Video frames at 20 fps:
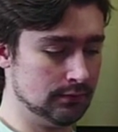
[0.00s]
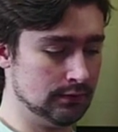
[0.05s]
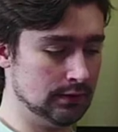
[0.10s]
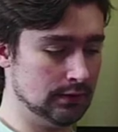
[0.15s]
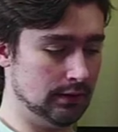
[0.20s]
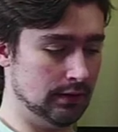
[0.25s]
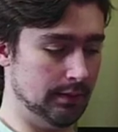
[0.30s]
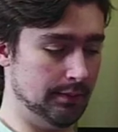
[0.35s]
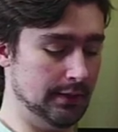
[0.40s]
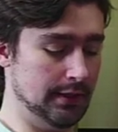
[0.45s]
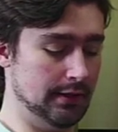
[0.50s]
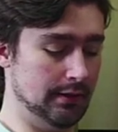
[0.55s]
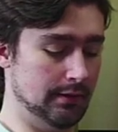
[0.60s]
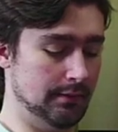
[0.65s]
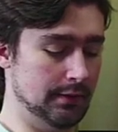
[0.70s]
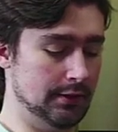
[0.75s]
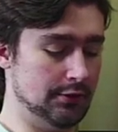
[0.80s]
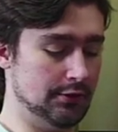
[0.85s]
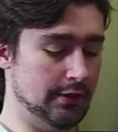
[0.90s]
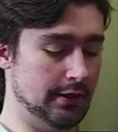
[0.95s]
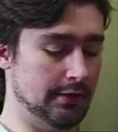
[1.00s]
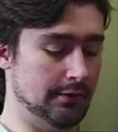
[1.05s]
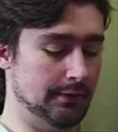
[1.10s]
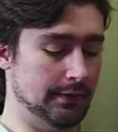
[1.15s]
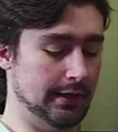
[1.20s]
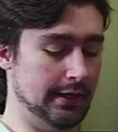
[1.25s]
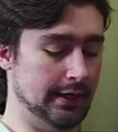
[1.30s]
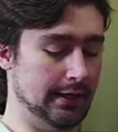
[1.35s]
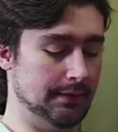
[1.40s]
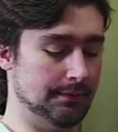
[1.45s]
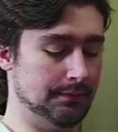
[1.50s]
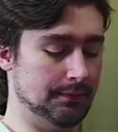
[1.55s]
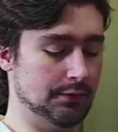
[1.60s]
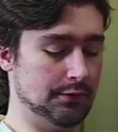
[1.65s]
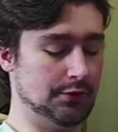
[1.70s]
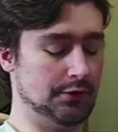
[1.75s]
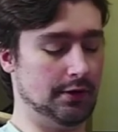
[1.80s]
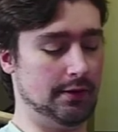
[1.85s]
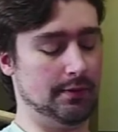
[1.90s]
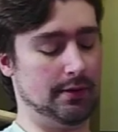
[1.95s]
Let me let me try to read and
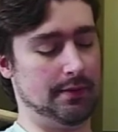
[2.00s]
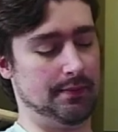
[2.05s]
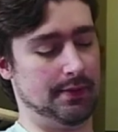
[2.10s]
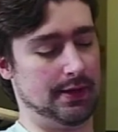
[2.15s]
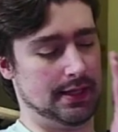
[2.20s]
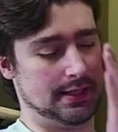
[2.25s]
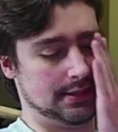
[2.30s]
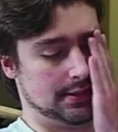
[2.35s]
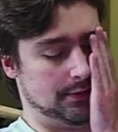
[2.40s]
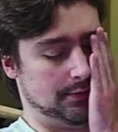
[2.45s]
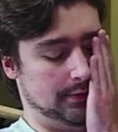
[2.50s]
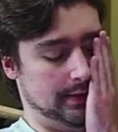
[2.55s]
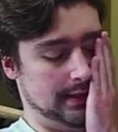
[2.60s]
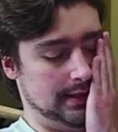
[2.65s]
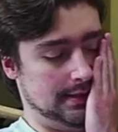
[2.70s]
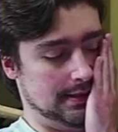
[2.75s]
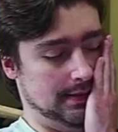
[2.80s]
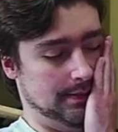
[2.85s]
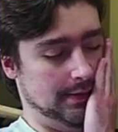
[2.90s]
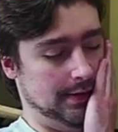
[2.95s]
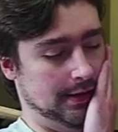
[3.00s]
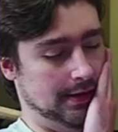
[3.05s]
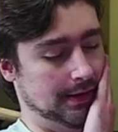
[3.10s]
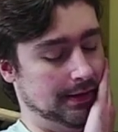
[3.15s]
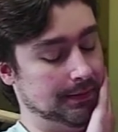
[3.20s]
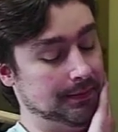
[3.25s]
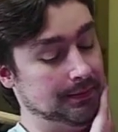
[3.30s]
try my best to read some of the